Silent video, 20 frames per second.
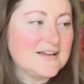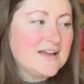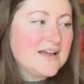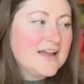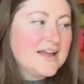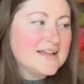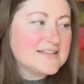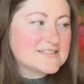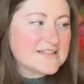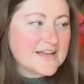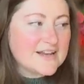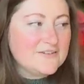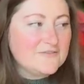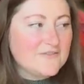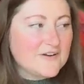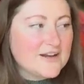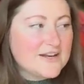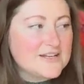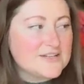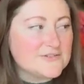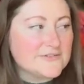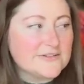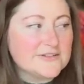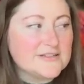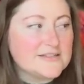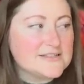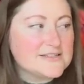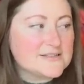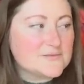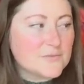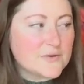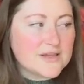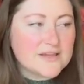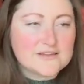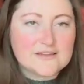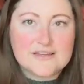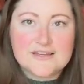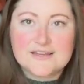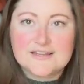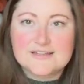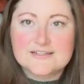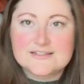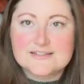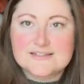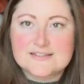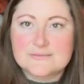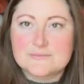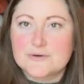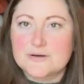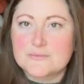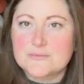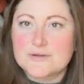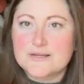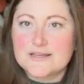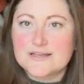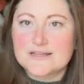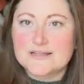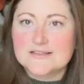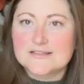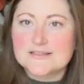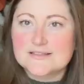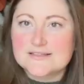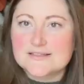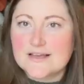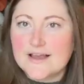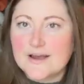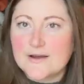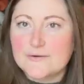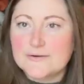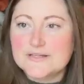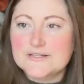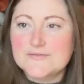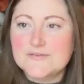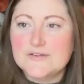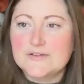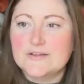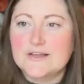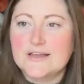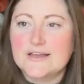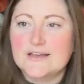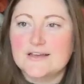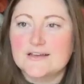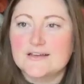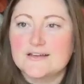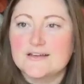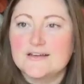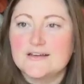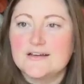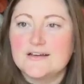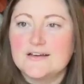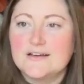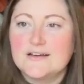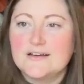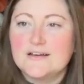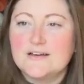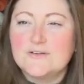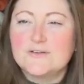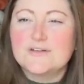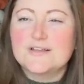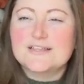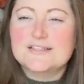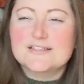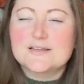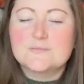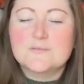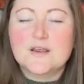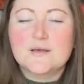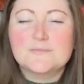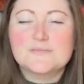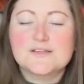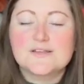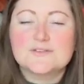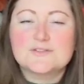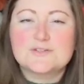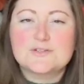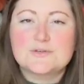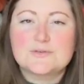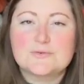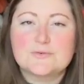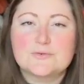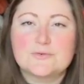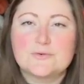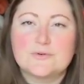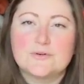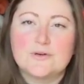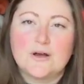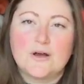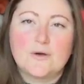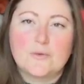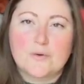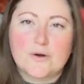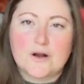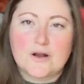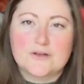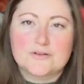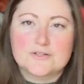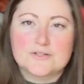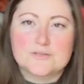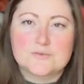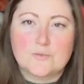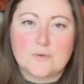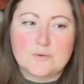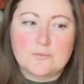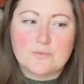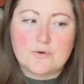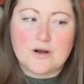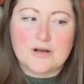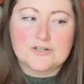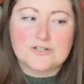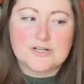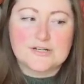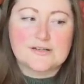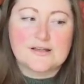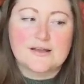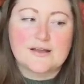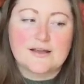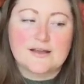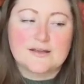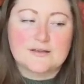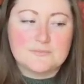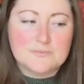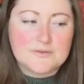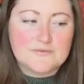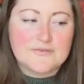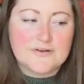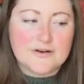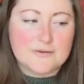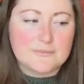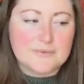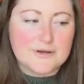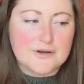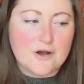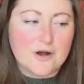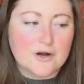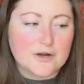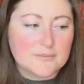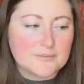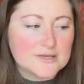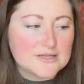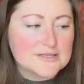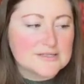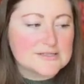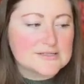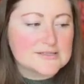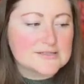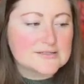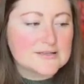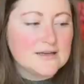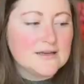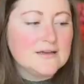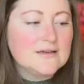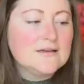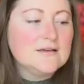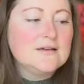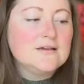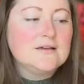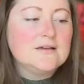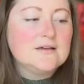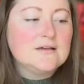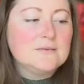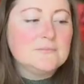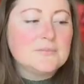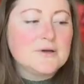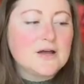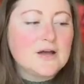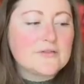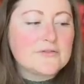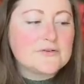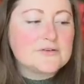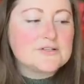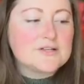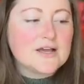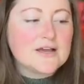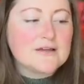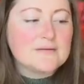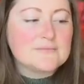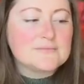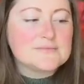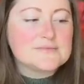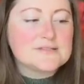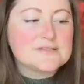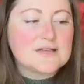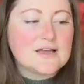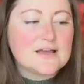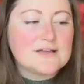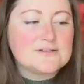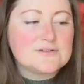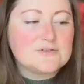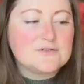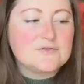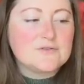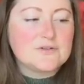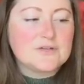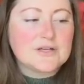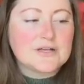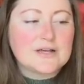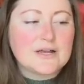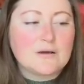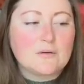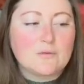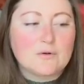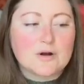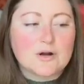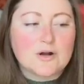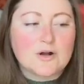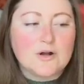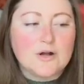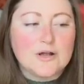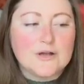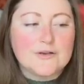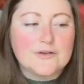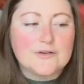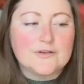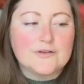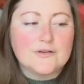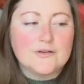it's kind of funny doing these weekly in December because I always feel like sometimes I'll work on just one project. Like I can be very monogamous, but other times I do feel like I work on